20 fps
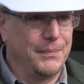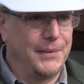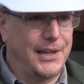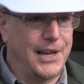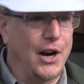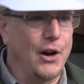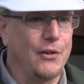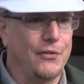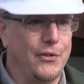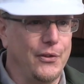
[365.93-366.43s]

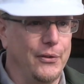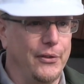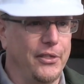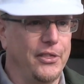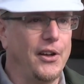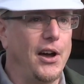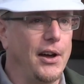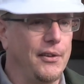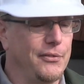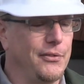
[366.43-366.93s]
careful and
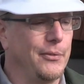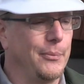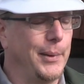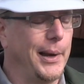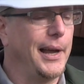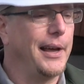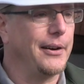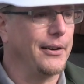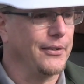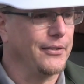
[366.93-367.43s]
thoughtful
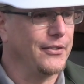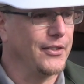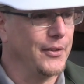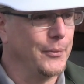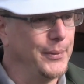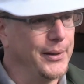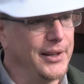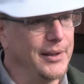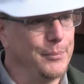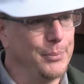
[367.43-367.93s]
manner so that
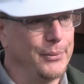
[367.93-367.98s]
we can